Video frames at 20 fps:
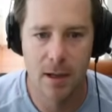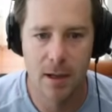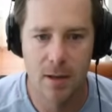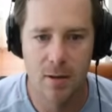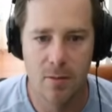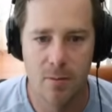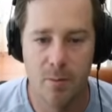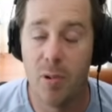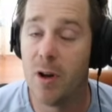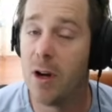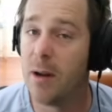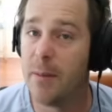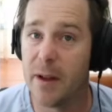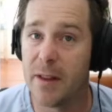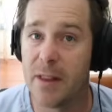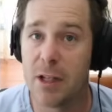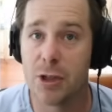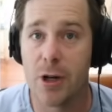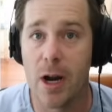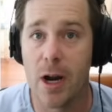putting them on
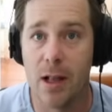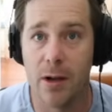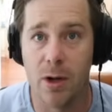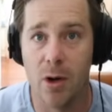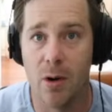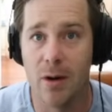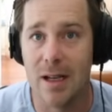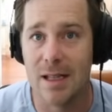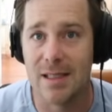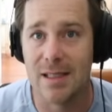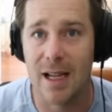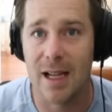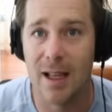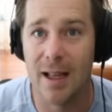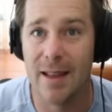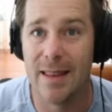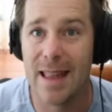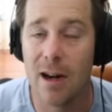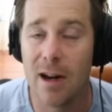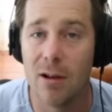the trailer and going to sell it,
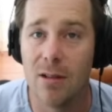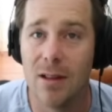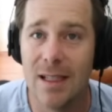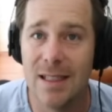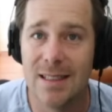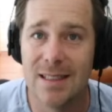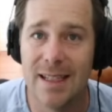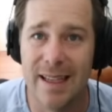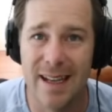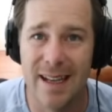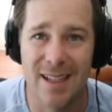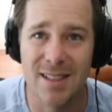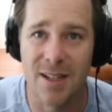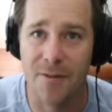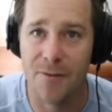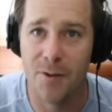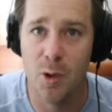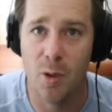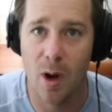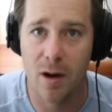and that'll at least get us a
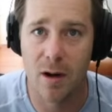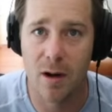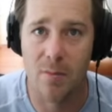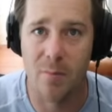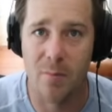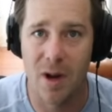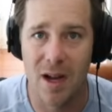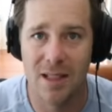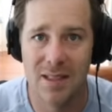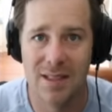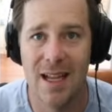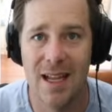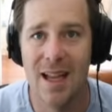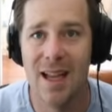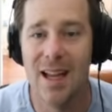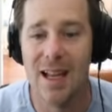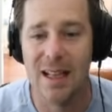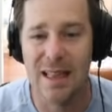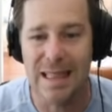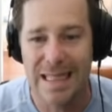few $100,
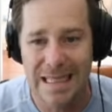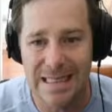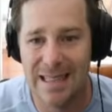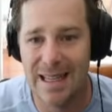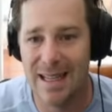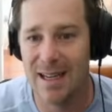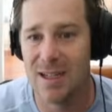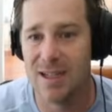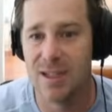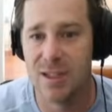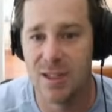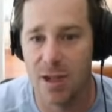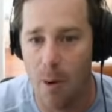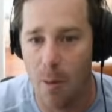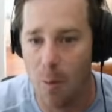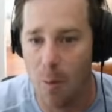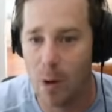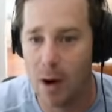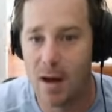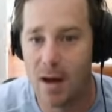at least get us
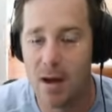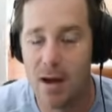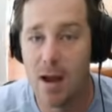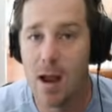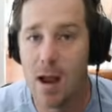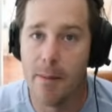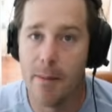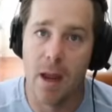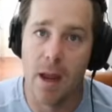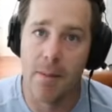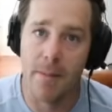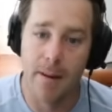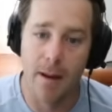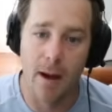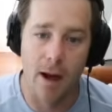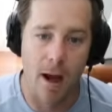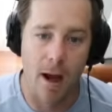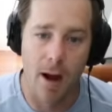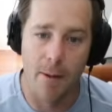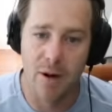somewhere. Maybe
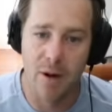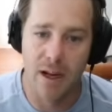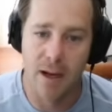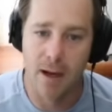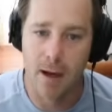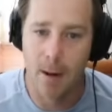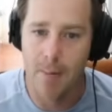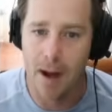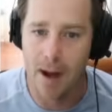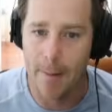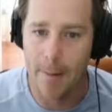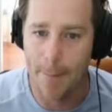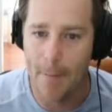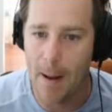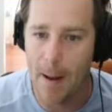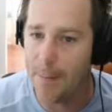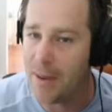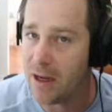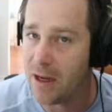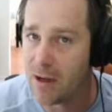we can come buy a
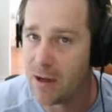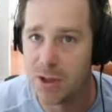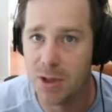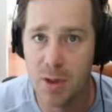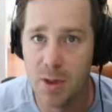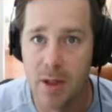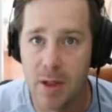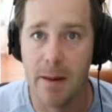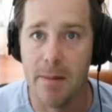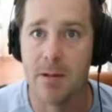pig or two and then maybe some